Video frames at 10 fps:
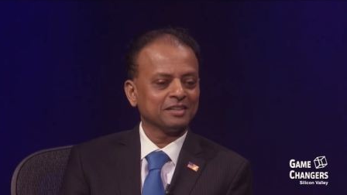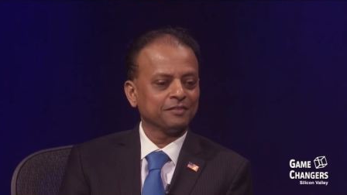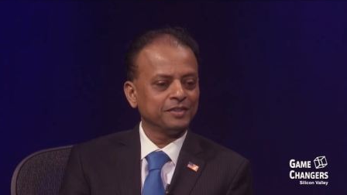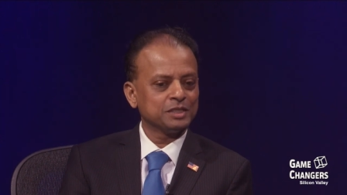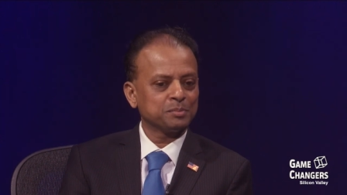
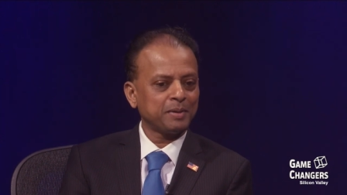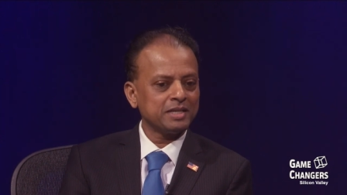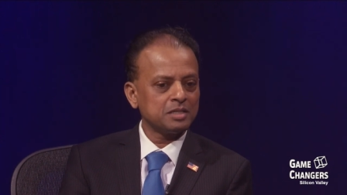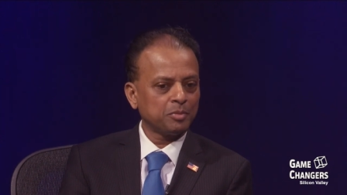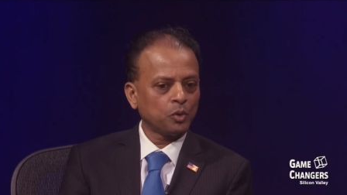uh, we
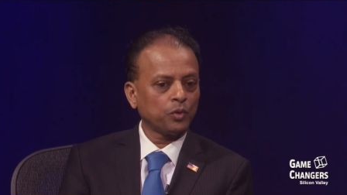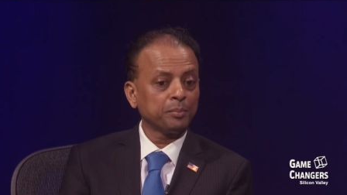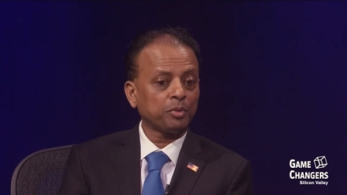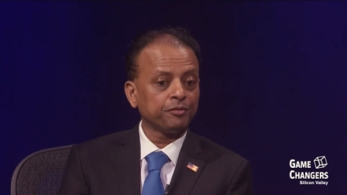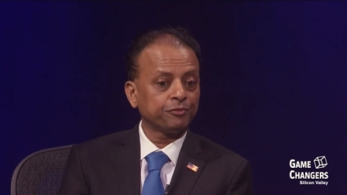spent about
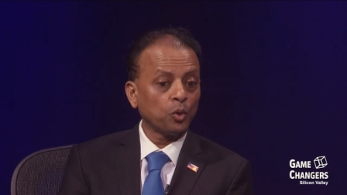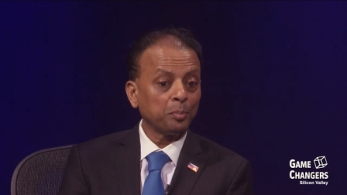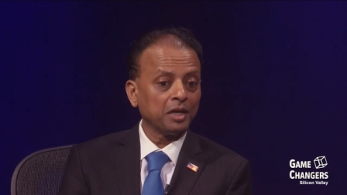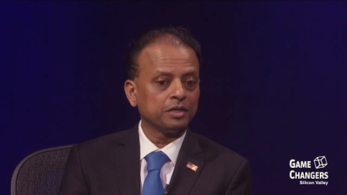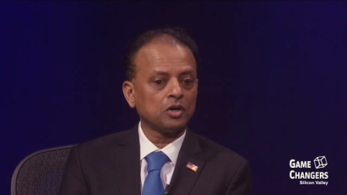$1.4
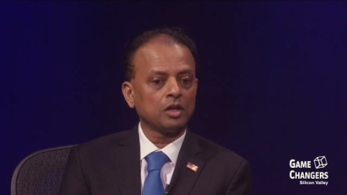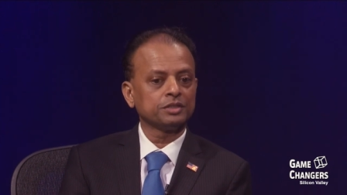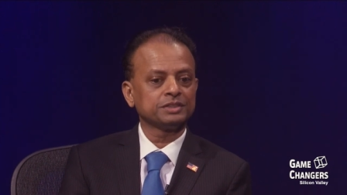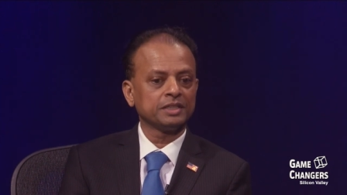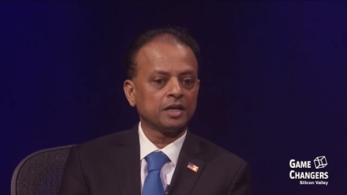
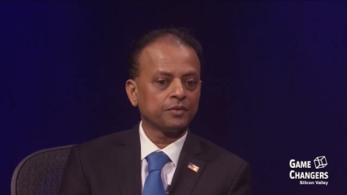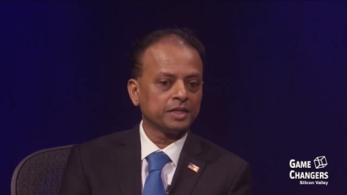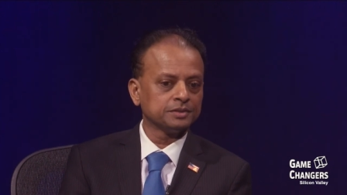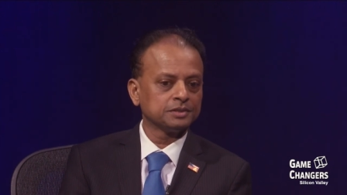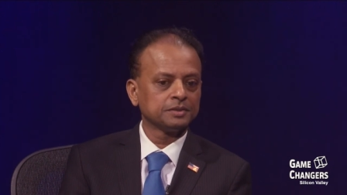million in our
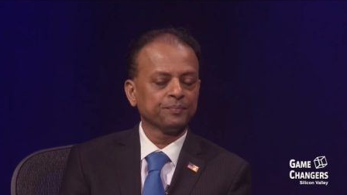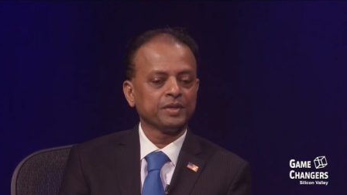runs,